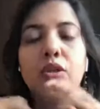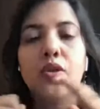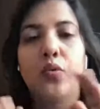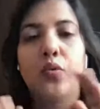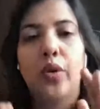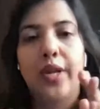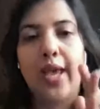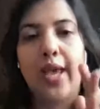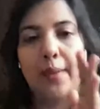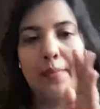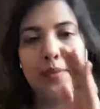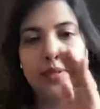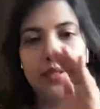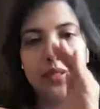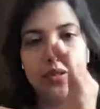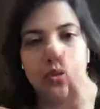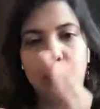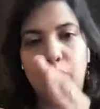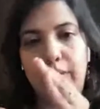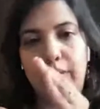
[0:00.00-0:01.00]
So what happens
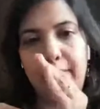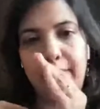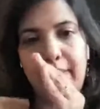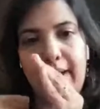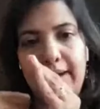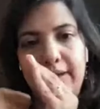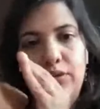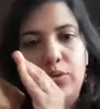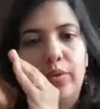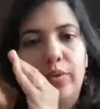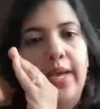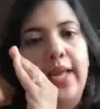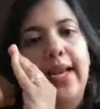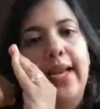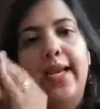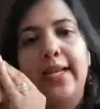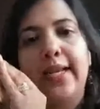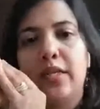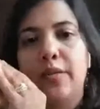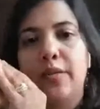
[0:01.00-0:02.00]
is, going back to our
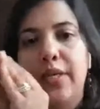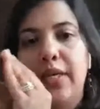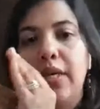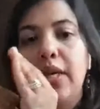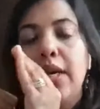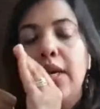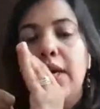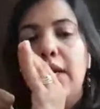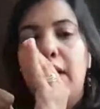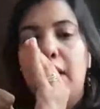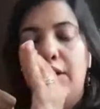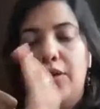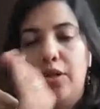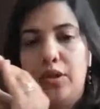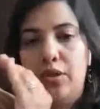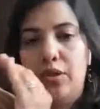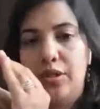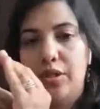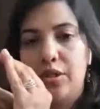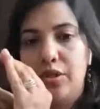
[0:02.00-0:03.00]
anatomy,
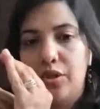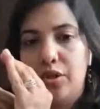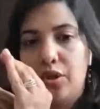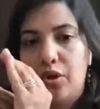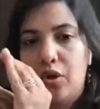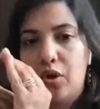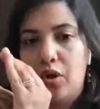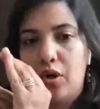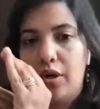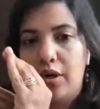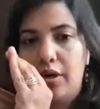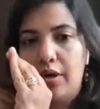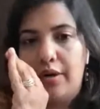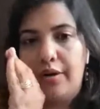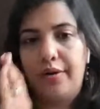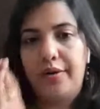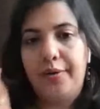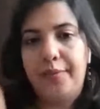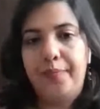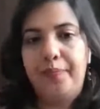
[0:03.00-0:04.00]
this is your
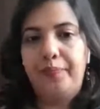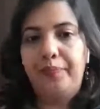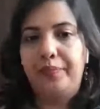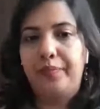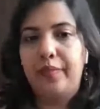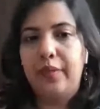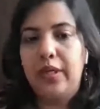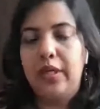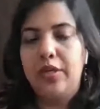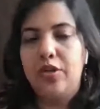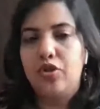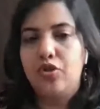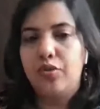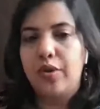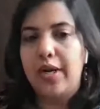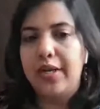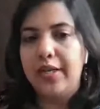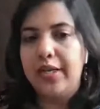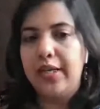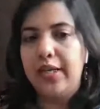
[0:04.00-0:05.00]

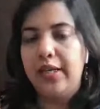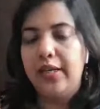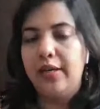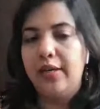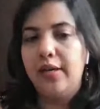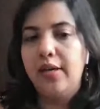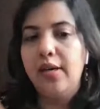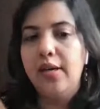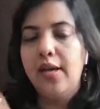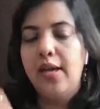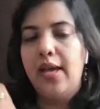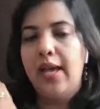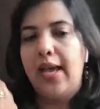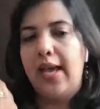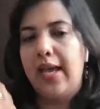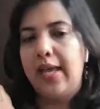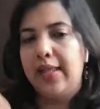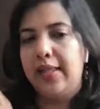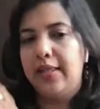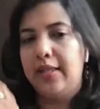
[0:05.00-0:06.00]
trunk here,
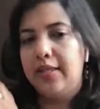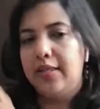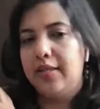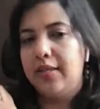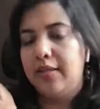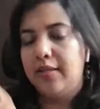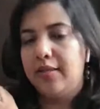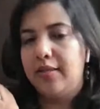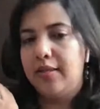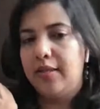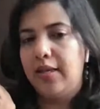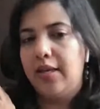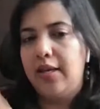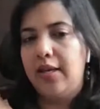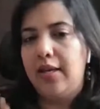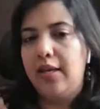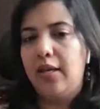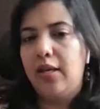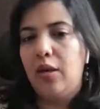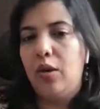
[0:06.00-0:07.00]
and this is
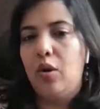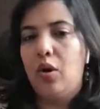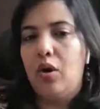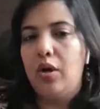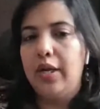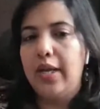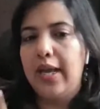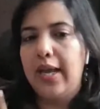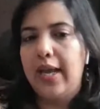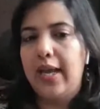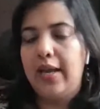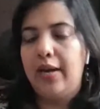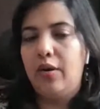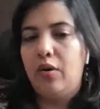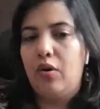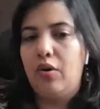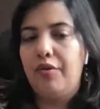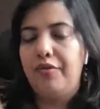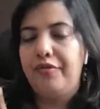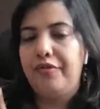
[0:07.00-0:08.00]
the long head
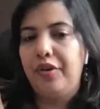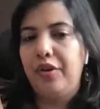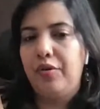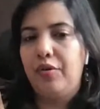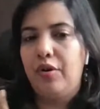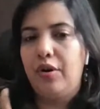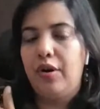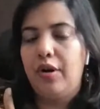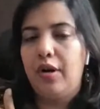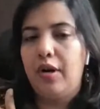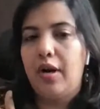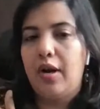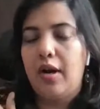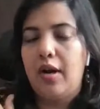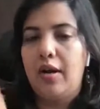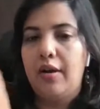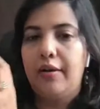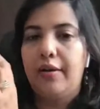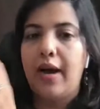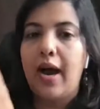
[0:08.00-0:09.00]
of your
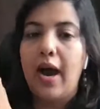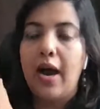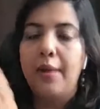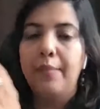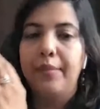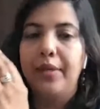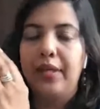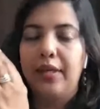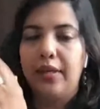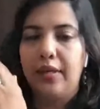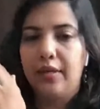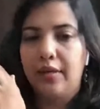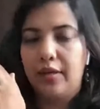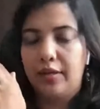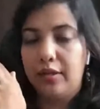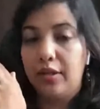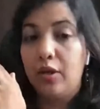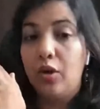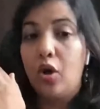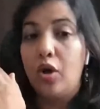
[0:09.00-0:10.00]
arm here,
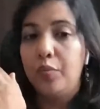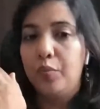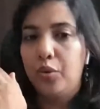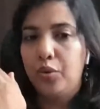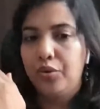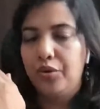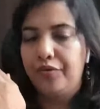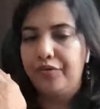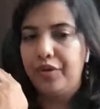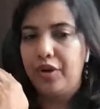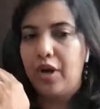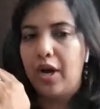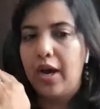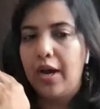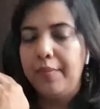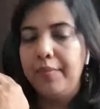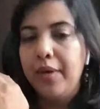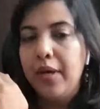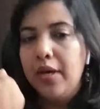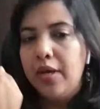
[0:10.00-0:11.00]
the long bone of your
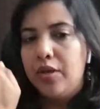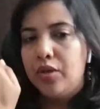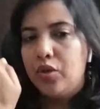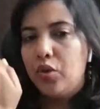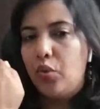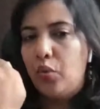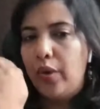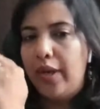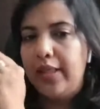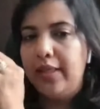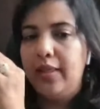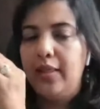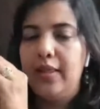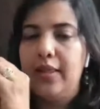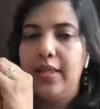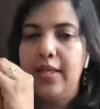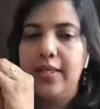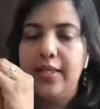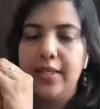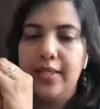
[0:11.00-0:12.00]
arm. So when
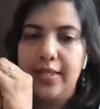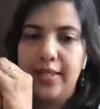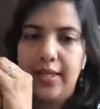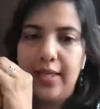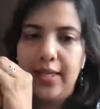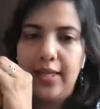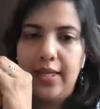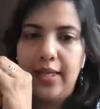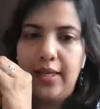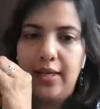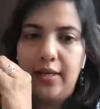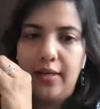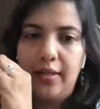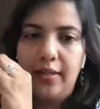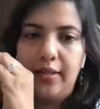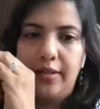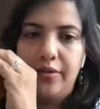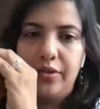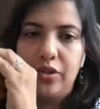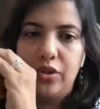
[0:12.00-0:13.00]
this is sitting here,
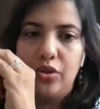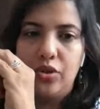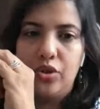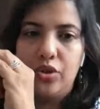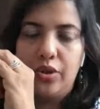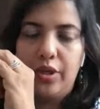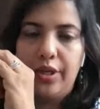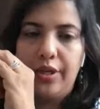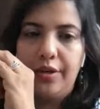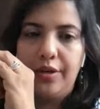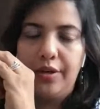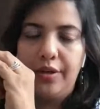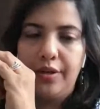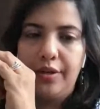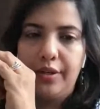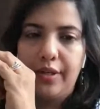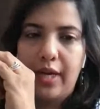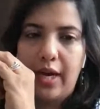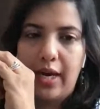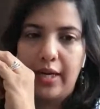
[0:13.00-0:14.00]
there is usually
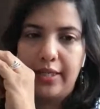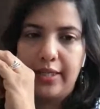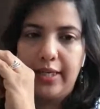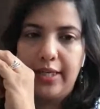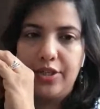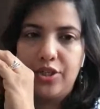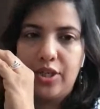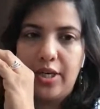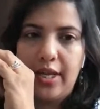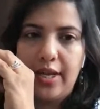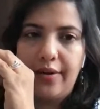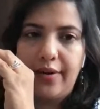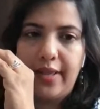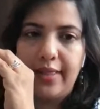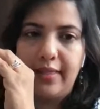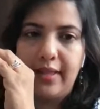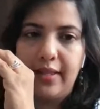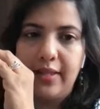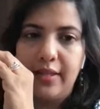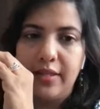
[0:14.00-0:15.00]
a cartilage layer,
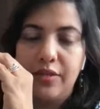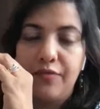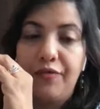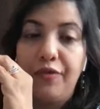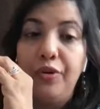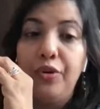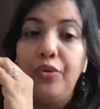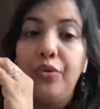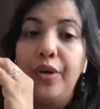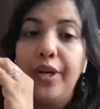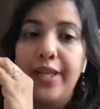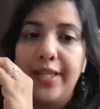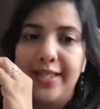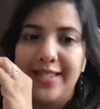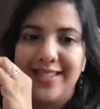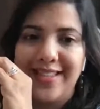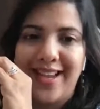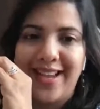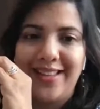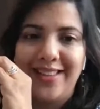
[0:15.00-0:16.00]
and then there's fluid
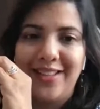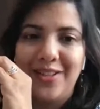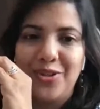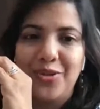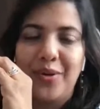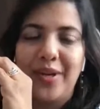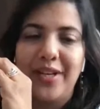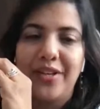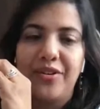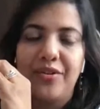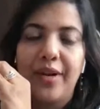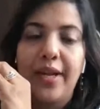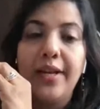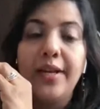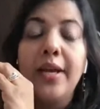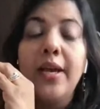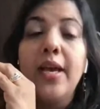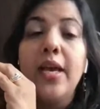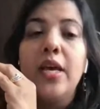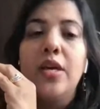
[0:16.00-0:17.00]
inside the joint, right?
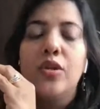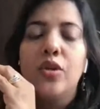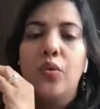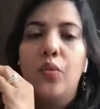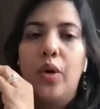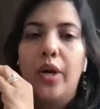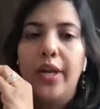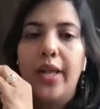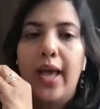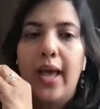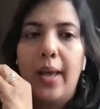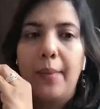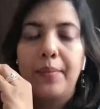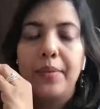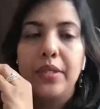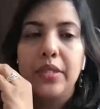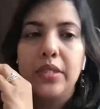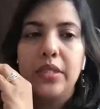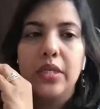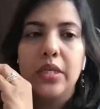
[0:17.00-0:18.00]
So what
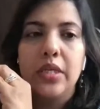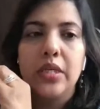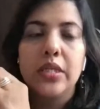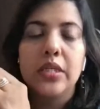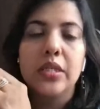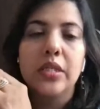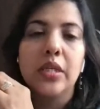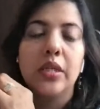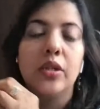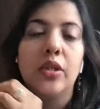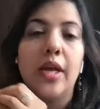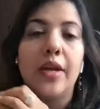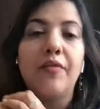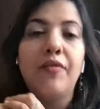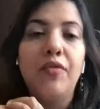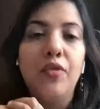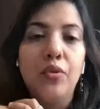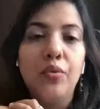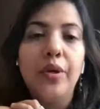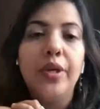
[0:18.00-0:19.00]
happens is that
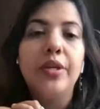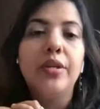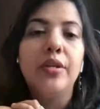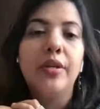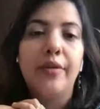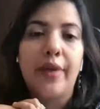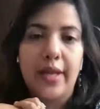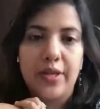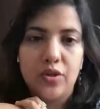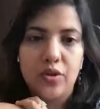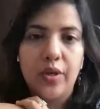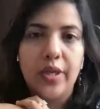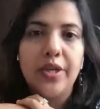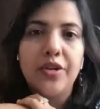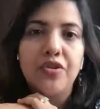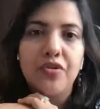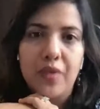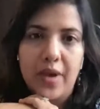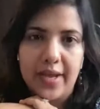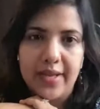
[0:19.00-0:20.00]
fluid gradually
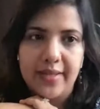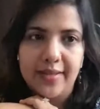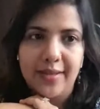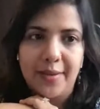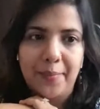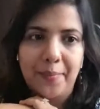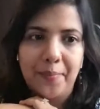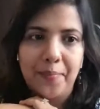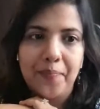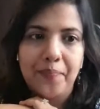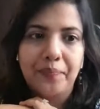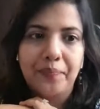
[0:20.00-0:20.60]
dries up.